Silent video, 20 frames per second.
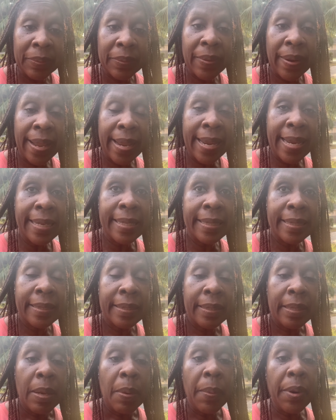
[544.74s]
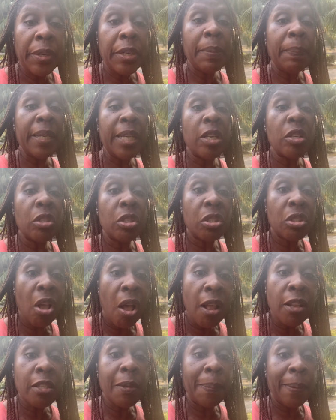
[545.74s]
right? We're to be the
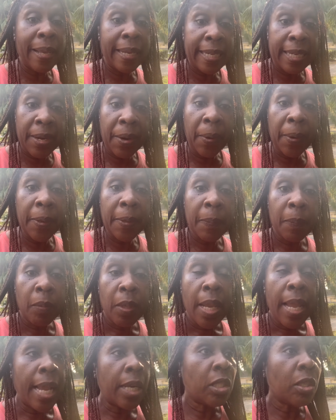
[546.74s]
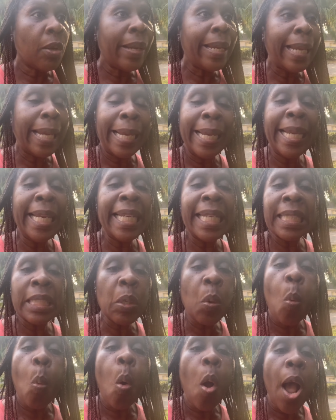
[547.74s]
salt upon the earth. And so he
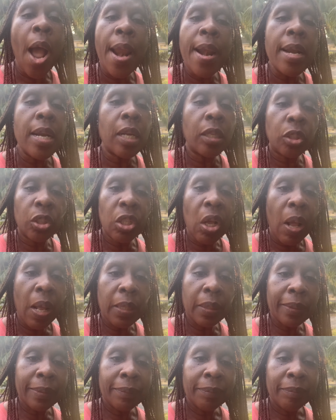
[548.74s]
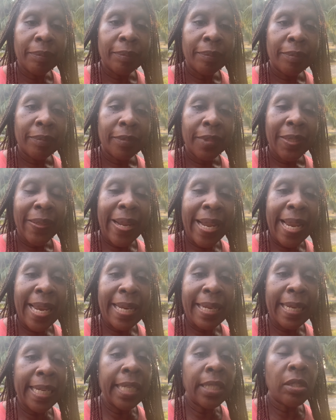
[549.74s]
doesn't want the salt, right?
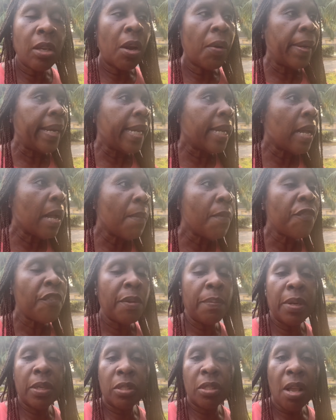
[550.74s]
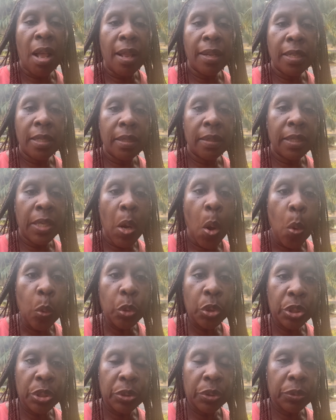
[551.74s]
He's already come from the salt, the
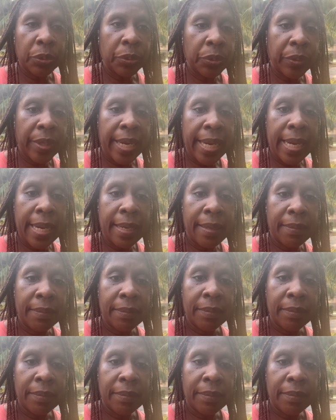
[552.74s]
ocean, right?